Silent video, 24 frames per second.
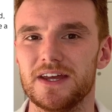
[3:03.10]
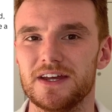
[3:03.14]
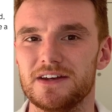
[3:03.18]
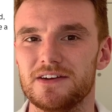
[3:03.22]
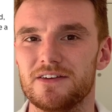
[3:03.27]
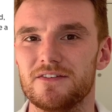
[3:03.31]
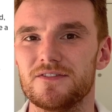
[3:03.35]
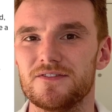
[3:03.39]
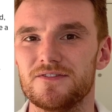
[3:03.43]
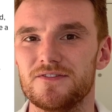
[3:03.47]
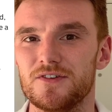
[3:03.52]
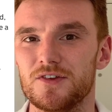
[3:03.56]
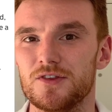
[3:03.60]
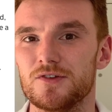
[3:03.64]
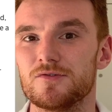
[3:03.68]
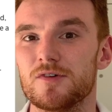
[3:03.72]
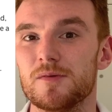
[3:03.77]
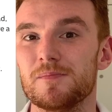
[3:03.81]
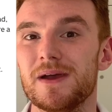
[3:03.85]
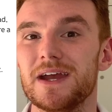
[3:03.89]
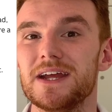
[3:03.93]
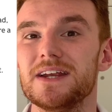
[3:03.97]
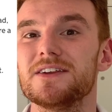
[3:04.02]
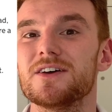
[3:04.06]
in for the
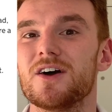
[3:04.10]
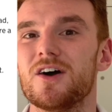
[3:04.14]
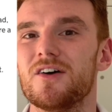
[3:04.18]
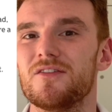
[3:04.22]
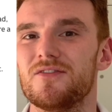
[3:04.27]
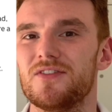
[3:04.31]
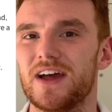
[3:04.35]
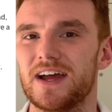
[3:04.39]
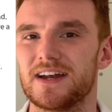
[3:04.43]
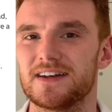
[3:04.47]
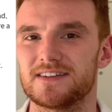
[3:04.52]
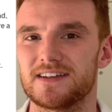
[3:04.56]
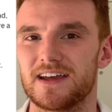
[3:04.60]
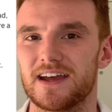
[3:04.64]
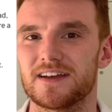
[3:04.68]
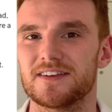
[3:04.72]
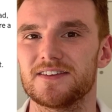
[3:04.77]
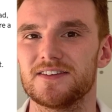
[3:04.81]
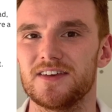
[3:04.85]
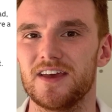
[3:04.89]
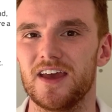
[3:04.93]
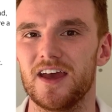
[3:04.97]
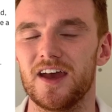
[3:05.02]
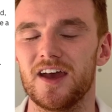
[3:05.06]
remainder of that
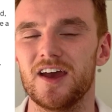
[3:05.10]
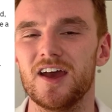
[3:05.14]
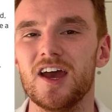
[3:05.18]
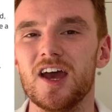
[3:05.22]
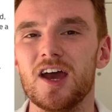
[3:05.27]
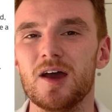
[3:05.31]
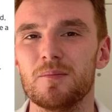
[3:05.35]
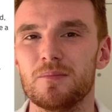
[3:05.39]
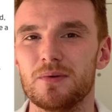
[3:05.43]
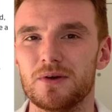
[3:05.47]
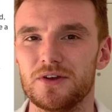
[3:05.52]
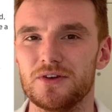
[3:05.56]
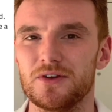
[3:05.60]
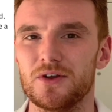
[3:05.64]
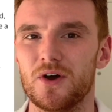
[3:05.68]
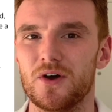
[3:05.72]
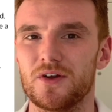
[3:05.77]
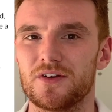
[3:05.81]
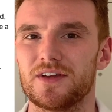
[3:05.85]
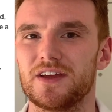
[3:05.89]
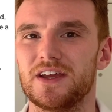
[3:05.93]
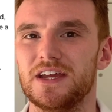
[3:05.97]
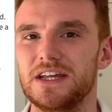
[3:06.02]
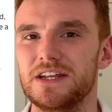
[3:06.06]
tax year, but
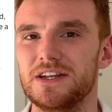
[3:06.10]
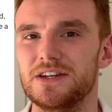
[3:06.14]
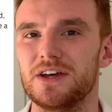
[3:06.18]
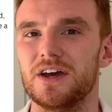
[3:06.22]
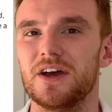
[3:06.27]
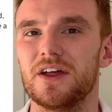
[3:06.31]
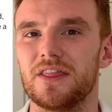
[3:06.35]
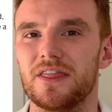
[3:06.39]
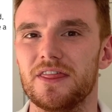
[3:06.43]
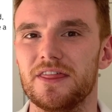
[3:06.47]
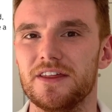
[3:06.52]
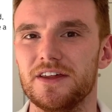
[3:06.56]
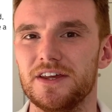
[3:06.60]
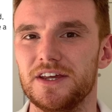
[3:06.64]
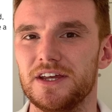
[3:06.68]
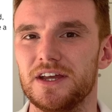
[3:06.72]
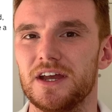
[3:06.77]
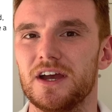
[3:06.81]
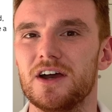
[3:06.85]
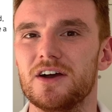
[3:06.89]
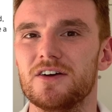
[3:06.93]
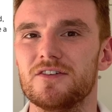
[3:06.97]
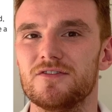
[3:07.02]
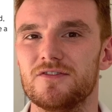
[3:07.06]
not in the
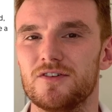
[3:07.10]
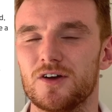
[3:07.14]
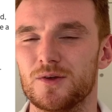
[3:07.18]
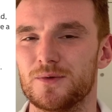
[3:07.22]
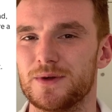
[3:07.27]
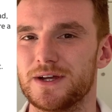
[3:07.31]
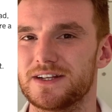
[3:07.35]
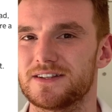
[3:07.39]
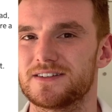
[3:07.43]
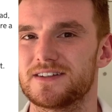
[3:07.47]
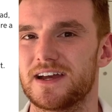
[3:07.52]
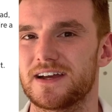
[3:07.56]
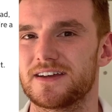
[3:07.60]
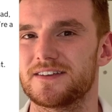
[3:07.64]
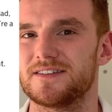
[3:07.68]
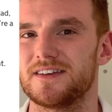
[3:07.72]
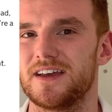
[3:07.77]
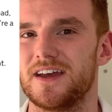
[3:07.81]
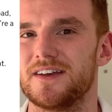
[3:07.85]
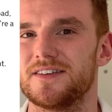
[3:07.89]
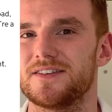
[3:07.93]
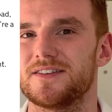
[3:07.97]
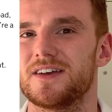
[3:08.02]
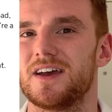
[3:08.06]
following tax
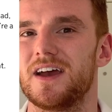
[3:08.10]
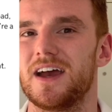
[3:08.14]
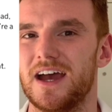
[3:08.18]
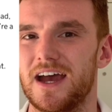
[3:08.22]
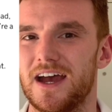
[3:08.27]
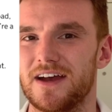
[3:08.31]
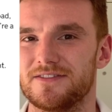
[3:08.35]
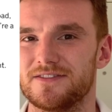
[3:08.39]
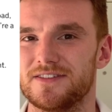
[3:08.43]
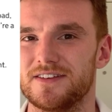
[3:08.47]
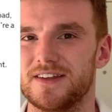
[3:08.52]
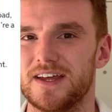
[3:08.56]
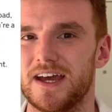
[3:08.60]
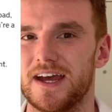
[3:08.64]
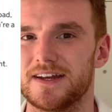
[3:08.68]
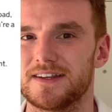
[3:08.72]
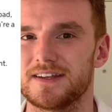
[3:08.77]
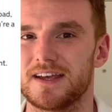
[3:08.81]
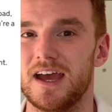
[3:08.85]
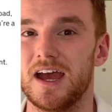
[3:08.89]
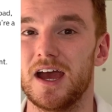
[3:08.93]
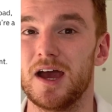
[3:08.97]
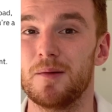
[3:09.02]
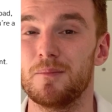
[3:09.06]
years after
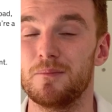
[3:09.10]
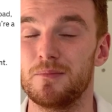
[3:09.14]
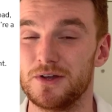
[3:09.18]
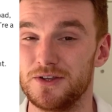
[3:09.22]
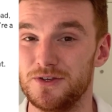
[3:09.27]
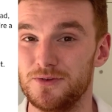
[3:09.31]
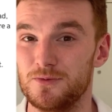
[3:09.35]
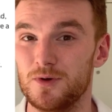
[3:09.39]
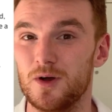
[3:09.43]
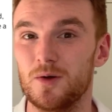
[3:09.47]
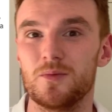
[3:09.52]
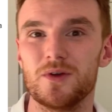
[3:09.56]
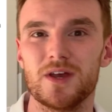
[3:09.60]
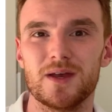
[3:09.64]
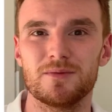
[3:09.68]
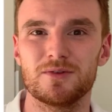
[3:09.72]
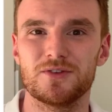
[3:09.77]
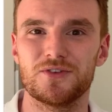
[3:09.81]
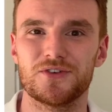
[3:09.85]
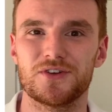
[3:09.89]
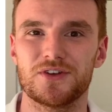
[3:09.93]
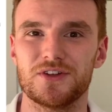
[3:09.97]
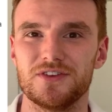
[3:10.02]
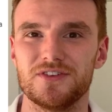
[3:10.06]
that. But you will be able
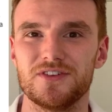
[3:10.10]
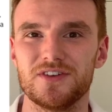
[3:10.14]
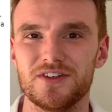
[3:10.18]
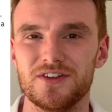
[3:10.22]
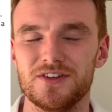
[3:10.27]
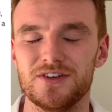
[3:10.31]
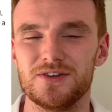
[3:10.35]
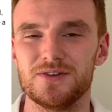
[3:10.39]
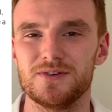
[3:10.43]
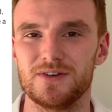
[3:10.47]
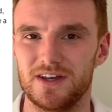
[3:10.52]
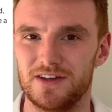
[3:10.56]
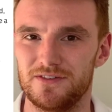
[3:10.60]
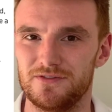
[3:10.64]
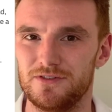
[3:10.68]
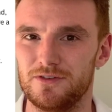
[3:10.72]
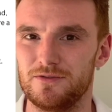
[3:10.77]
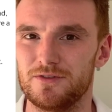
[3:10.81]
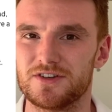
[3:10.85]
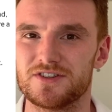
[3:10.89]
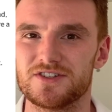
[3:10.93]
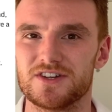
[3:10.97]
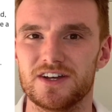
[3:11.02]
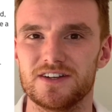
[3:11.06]
to continue if you
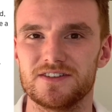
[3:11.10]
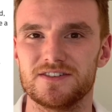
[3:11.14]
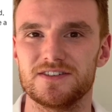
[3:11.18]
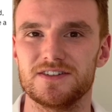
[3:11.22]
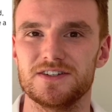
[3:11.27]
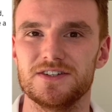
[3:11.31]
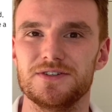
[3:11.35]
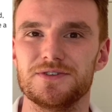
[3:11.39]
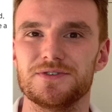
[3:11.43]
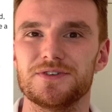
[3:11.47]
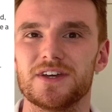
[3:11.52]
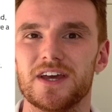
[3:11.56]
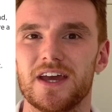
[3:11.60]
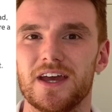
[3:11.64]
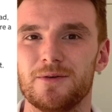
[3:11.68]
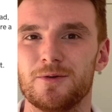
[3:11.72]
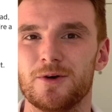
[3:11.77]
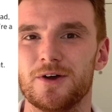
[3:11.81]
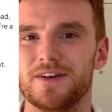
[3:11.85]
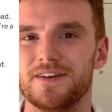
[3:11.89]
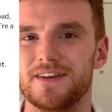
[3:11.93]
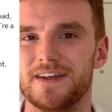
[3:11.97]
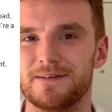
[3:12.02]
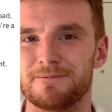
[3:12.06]
return to the UK
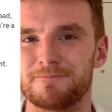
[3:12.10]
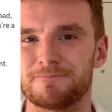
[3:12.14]
one day.